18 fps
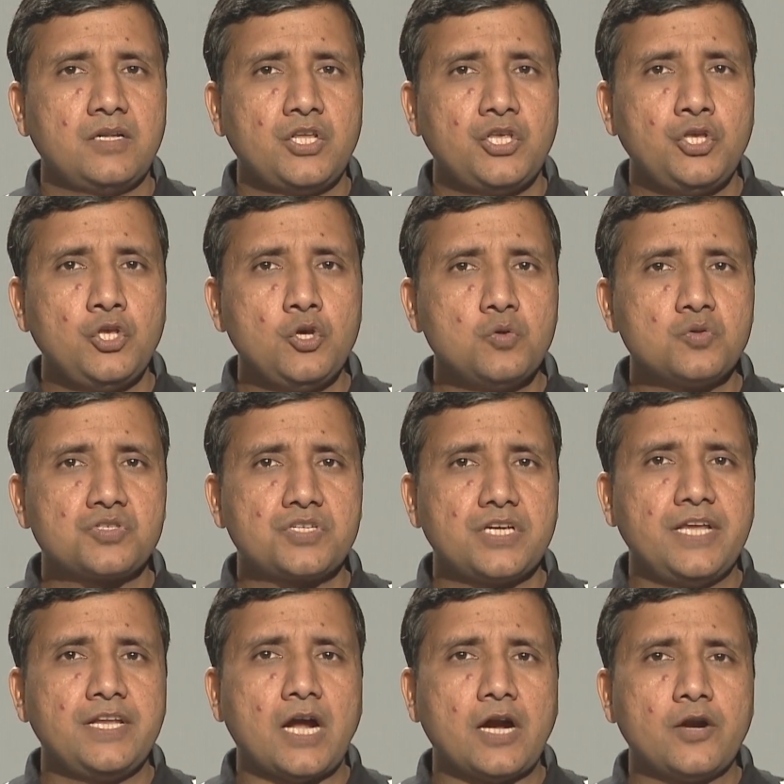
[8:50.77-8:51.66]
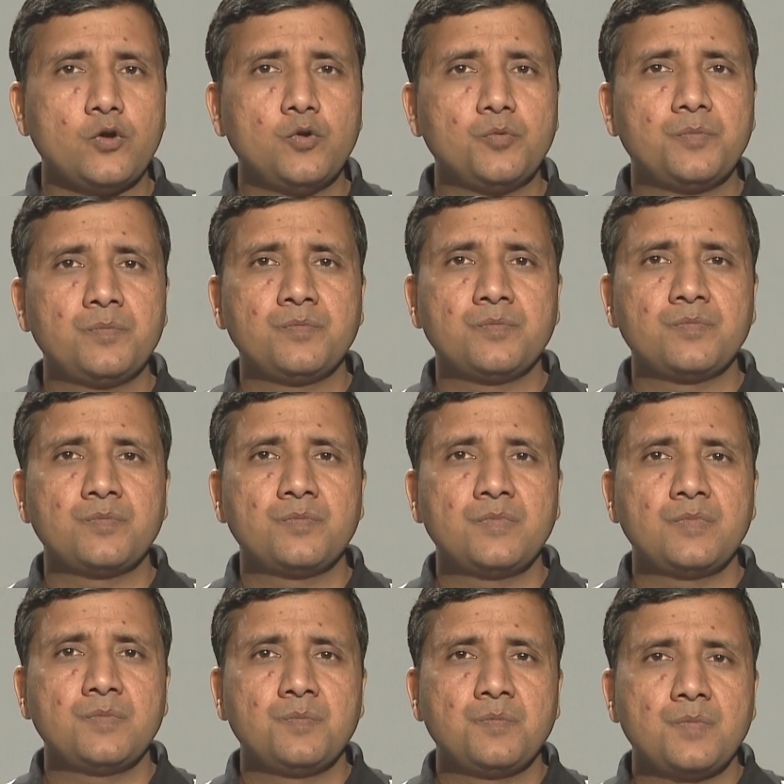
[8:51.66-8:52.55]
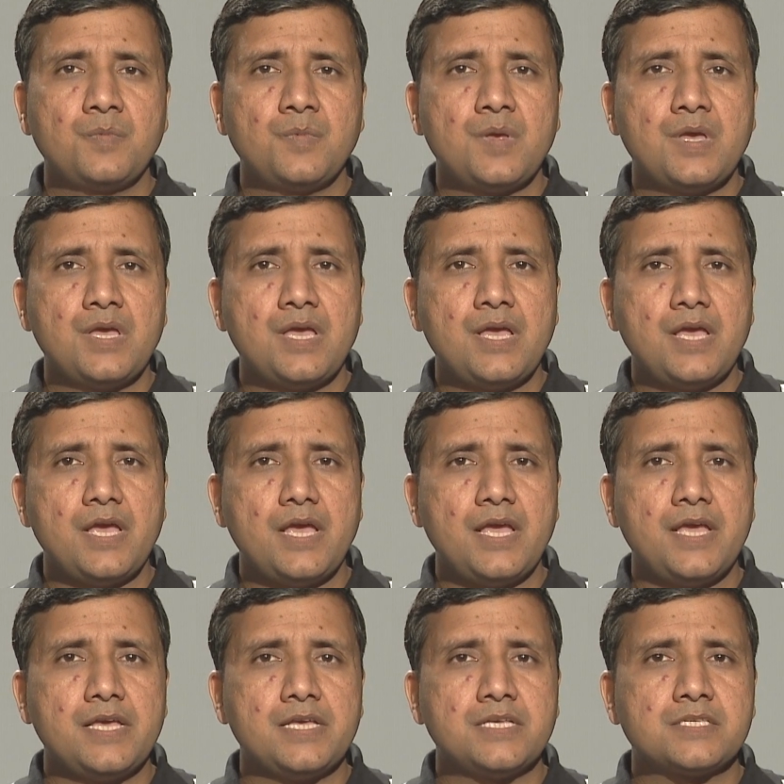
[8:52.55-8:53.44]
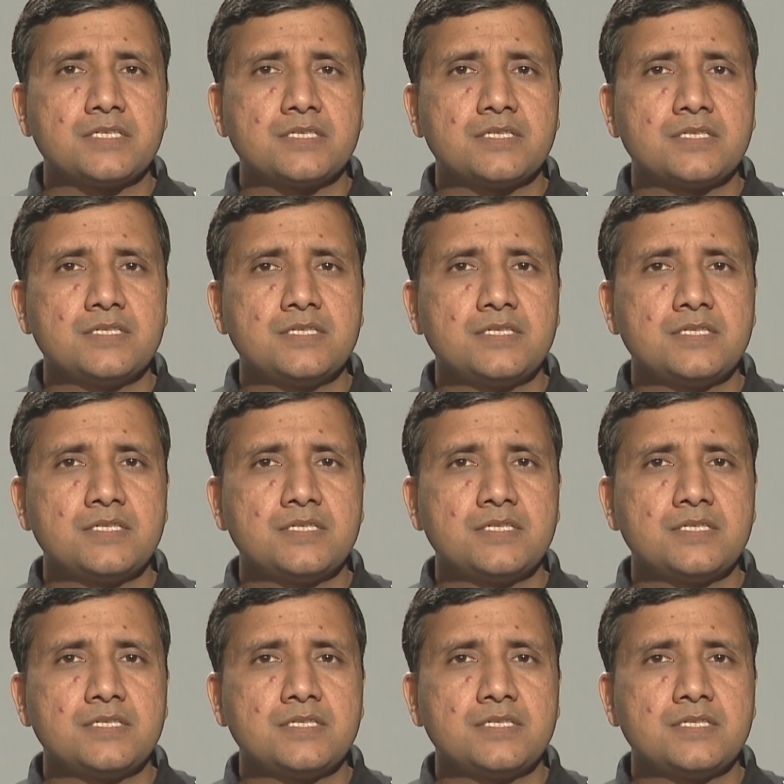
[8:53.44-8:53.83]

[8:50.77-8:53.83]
used in Hadoop is